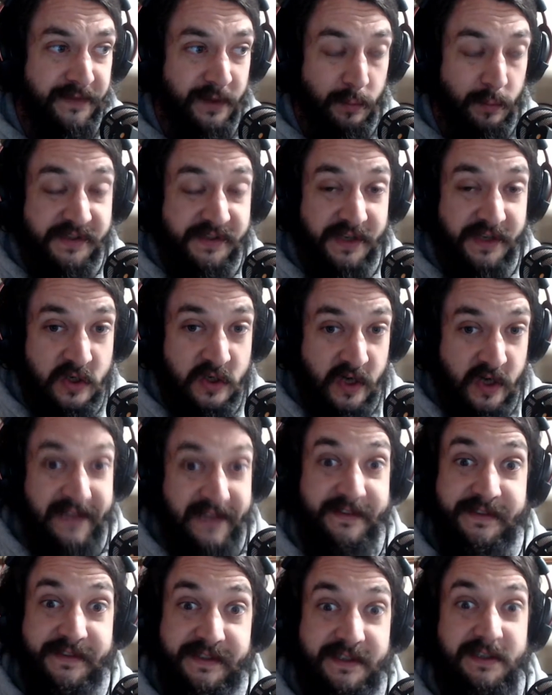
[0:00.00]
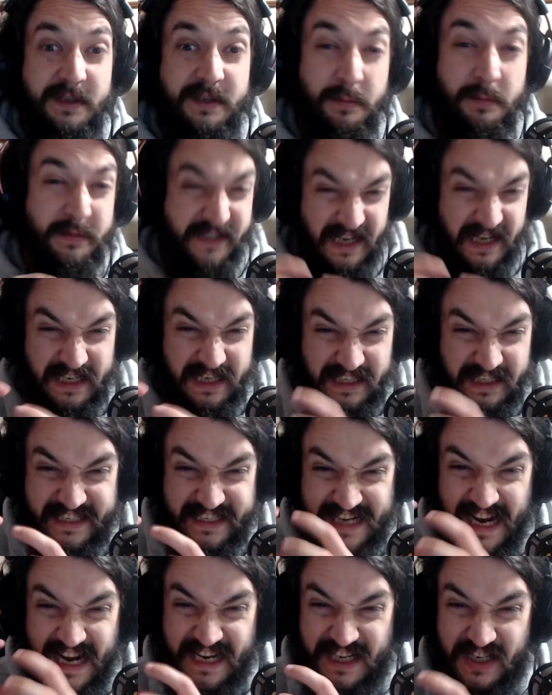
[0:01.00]
there was a chance, there was a little
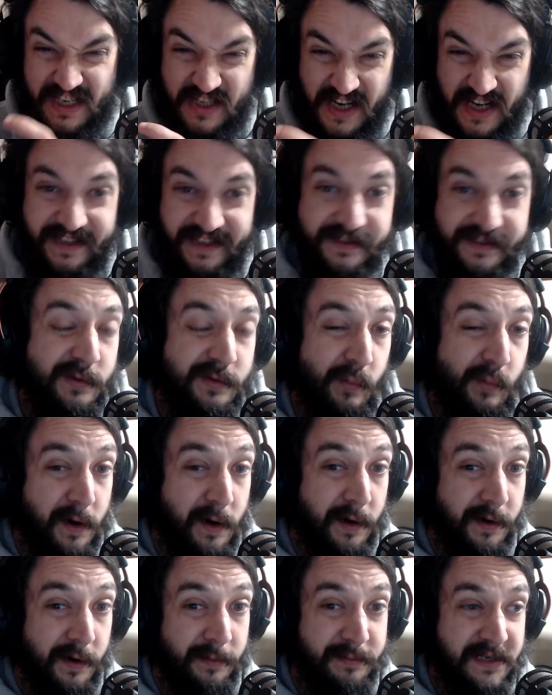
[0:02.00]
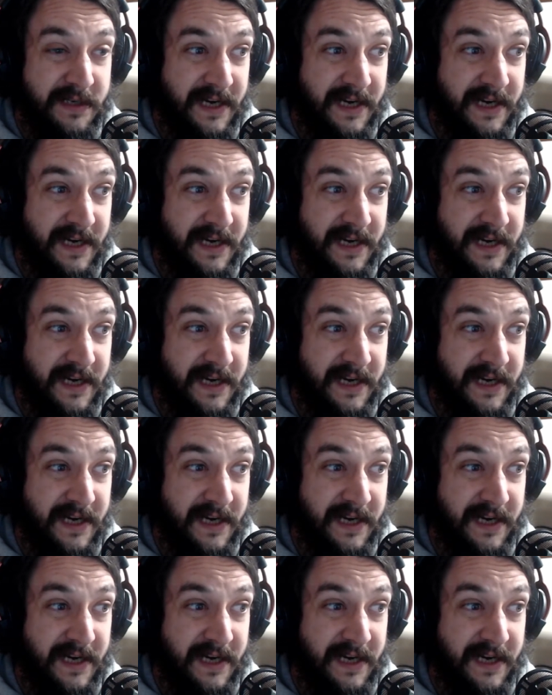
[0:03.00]
tiny chance where